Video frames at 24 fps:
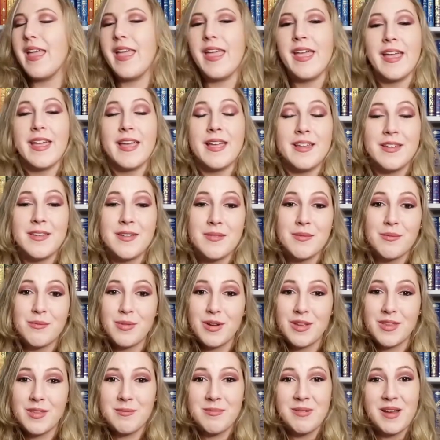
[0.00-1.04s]
And
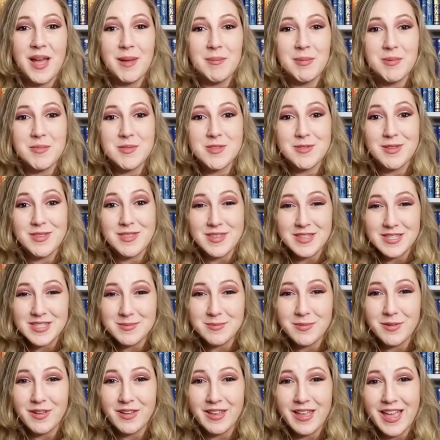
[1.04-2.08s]
one of the problems with this
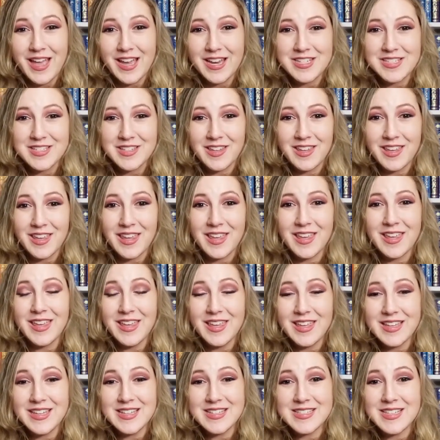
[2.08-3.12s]
book actually
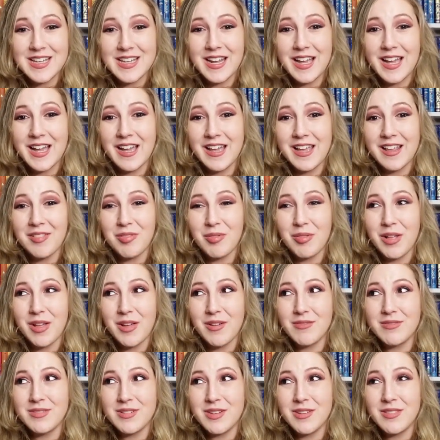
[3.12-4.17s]
is that I
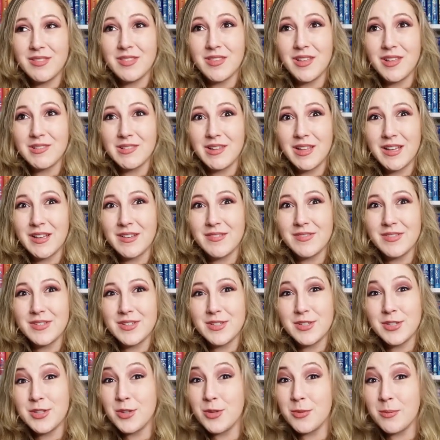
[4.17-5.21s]
loved the love
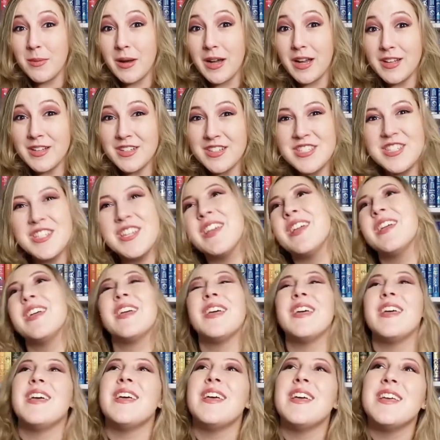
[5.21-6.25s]
too much.
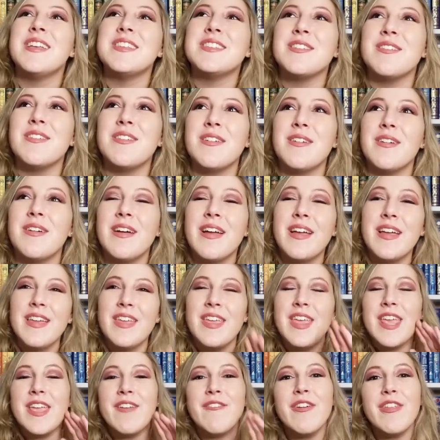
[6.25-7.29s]
So
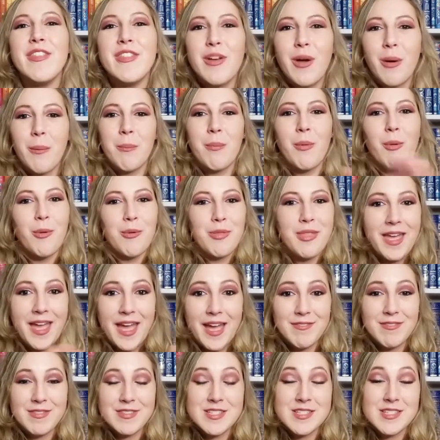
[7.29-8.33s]
even though both
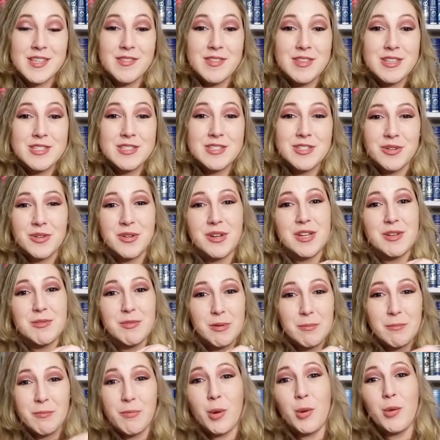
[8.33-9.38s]
halves of the story
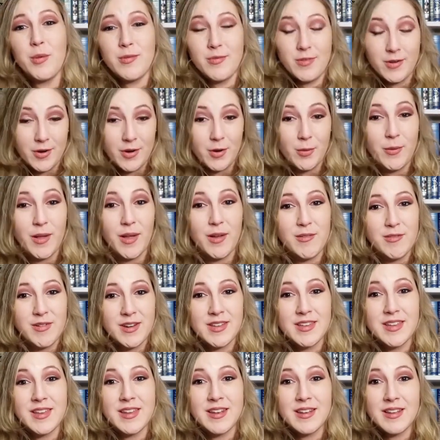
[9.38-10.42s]
were both very well
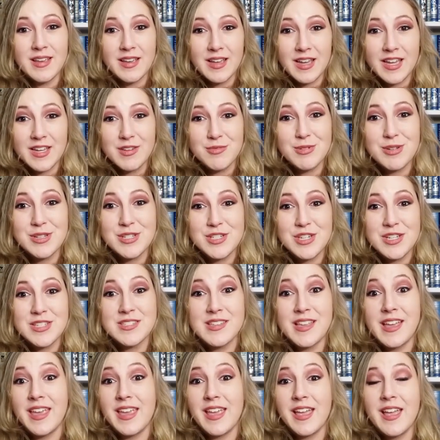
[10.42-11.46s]
written, I was just
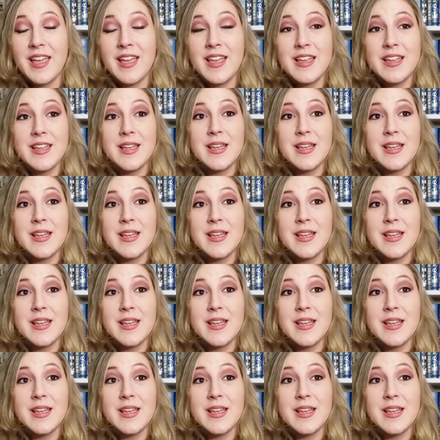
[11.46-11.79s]
like,